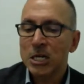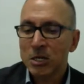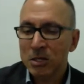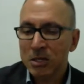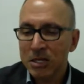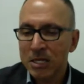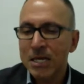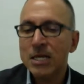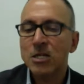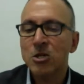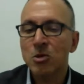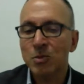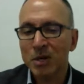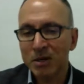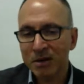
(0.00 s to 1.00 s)
you need
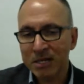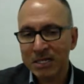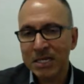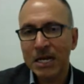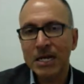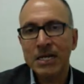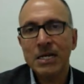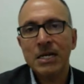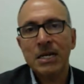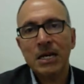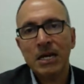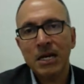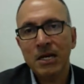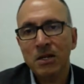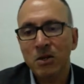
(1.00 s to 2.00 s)
to be residing
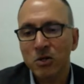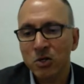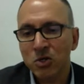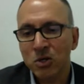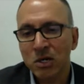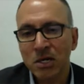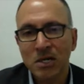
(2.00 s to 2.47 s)
in Australia.